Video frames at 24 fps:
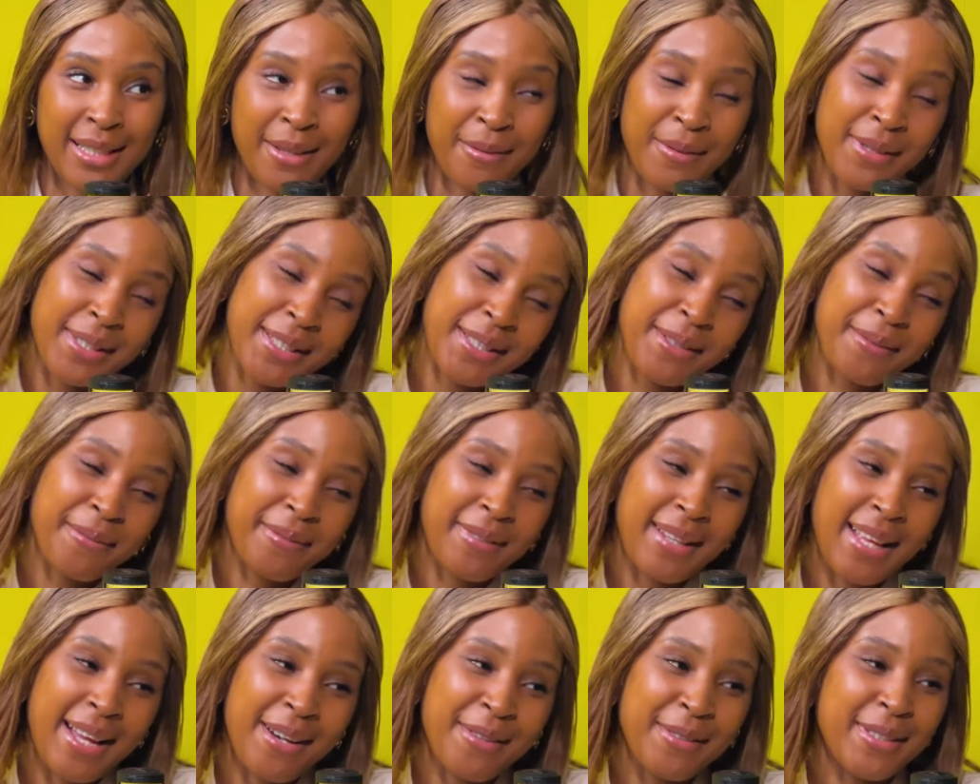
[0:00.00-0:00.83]
I want some
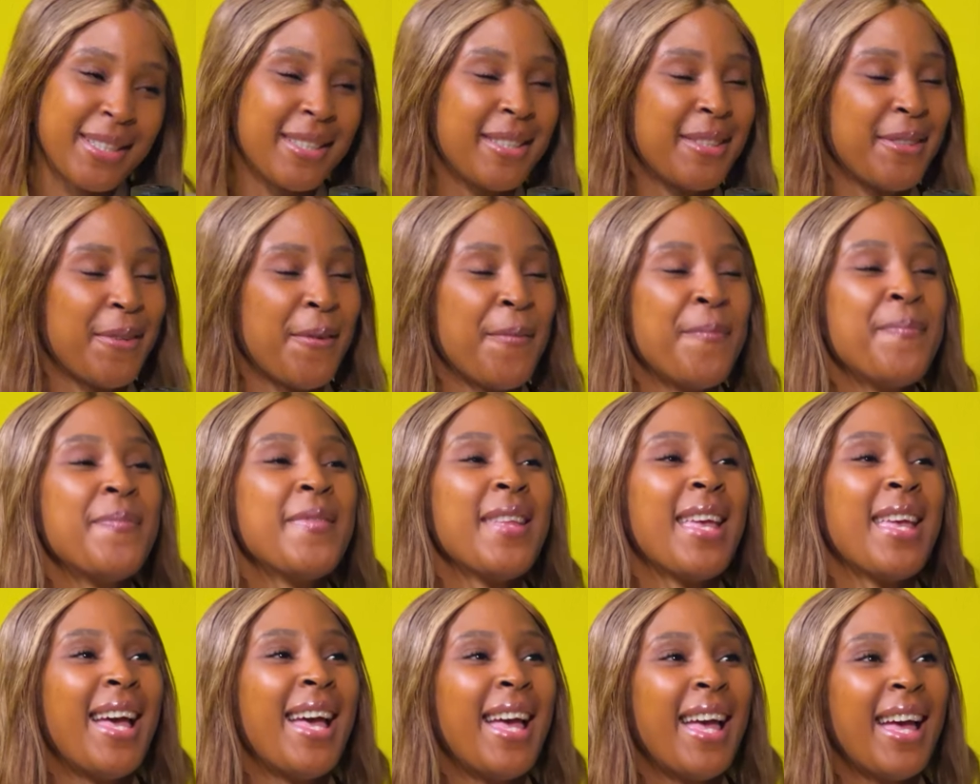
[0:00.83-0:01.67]
flowers. So
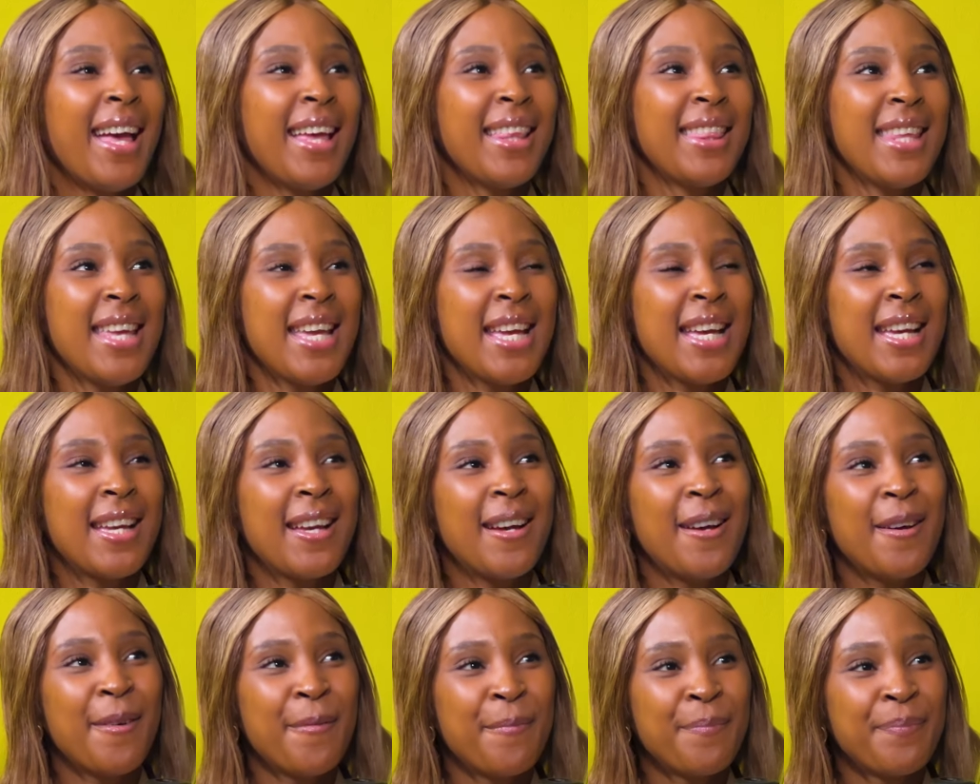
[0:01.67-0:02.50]
I think,
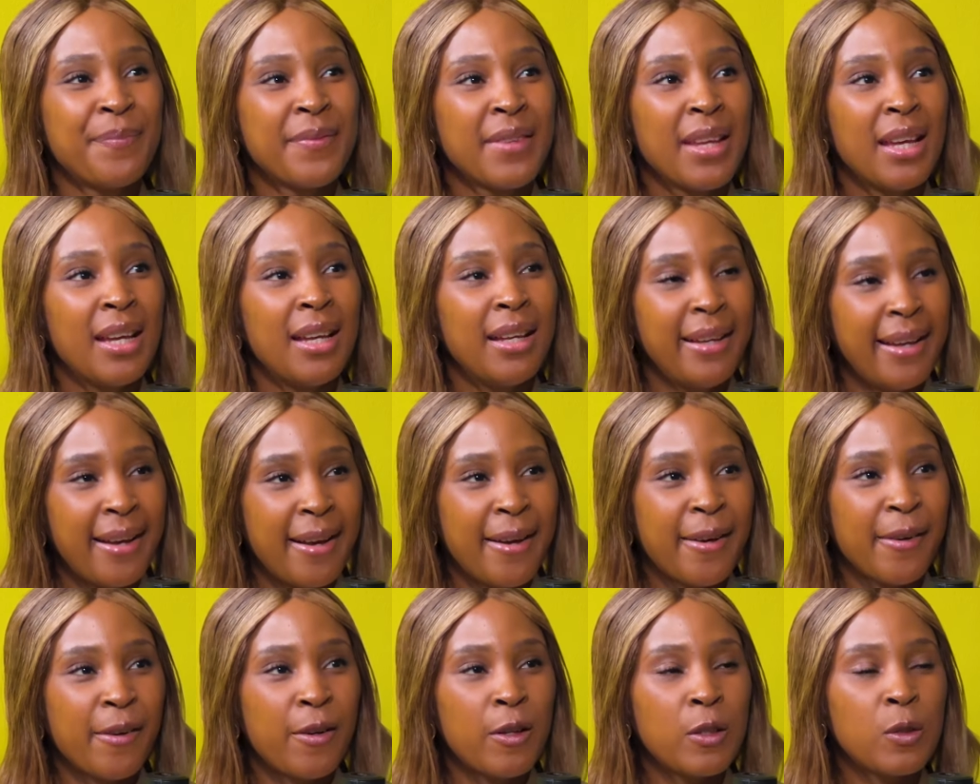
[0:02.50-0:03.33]
um,
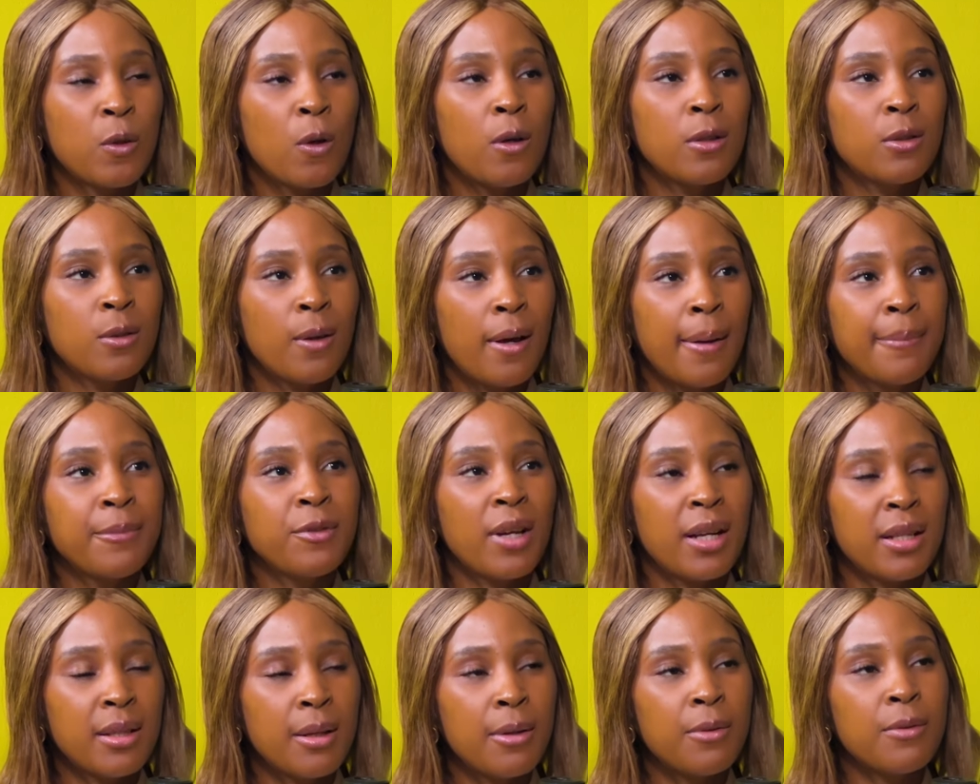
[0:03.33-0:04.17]
yeah, because also I'm
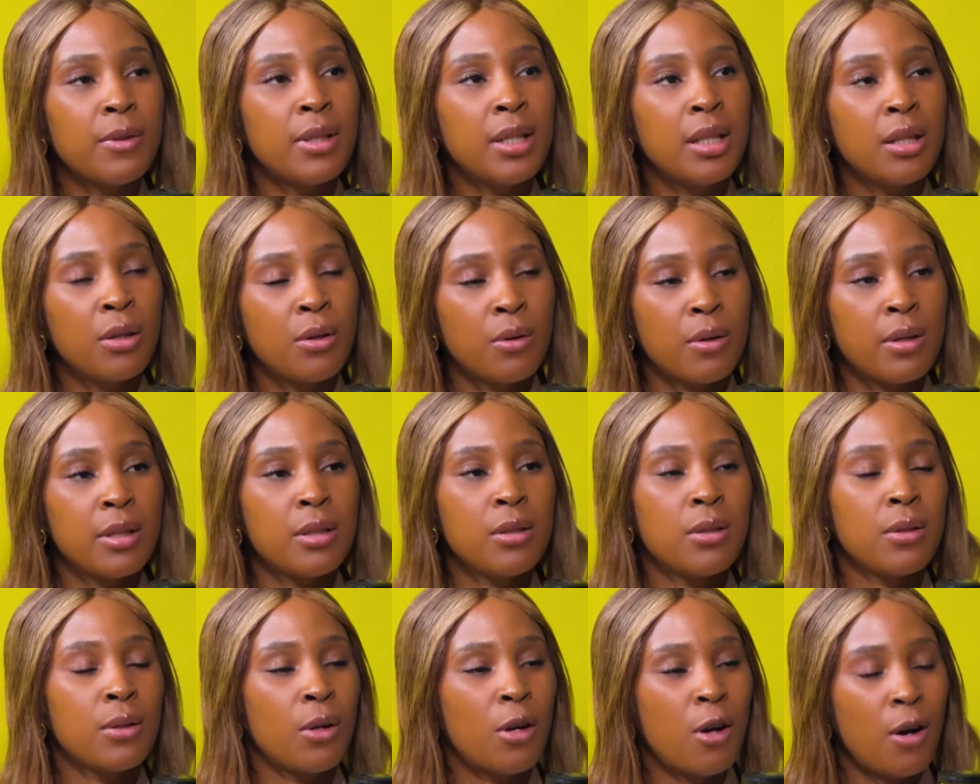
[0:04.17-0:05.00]
trying to really go
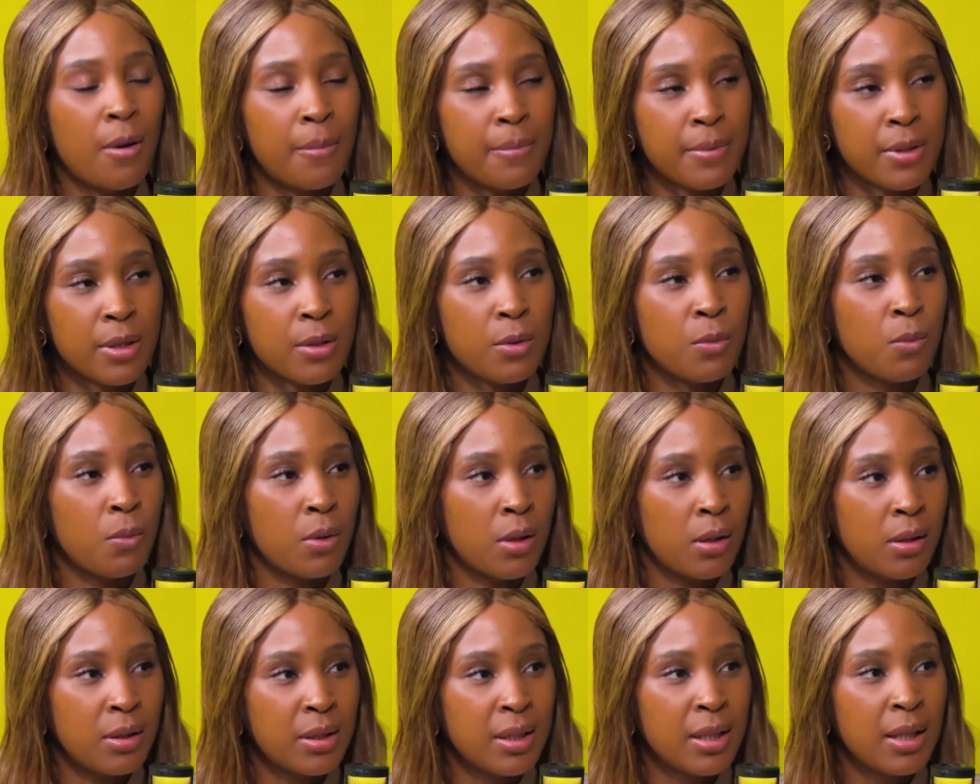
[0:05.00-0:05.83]
into the corporate
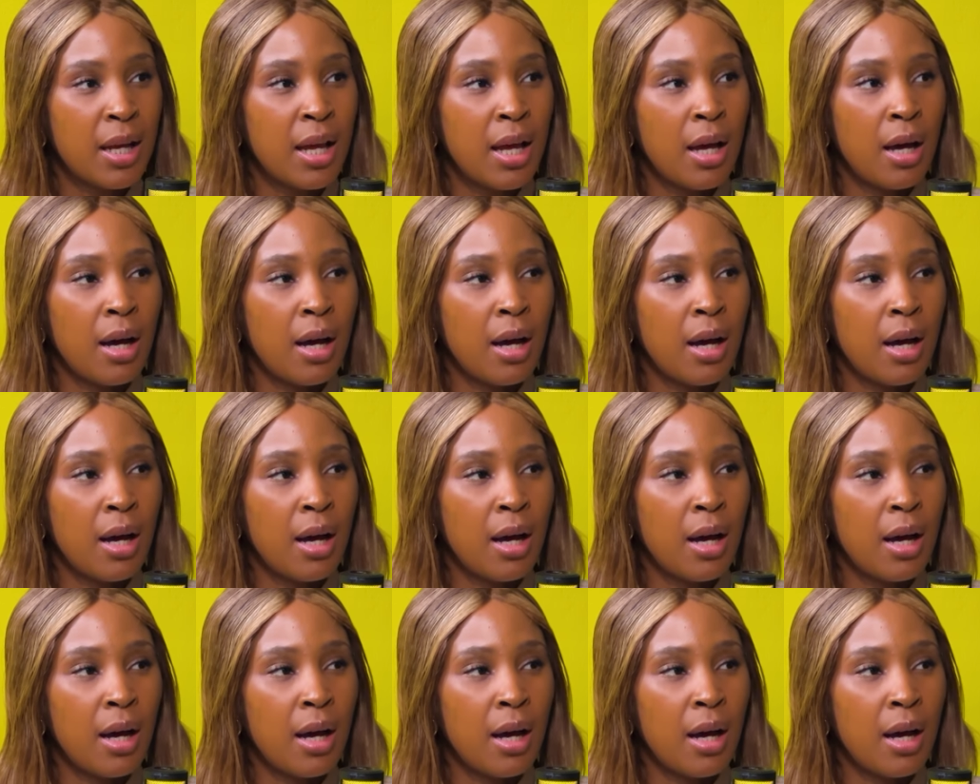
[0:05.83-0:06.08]
world.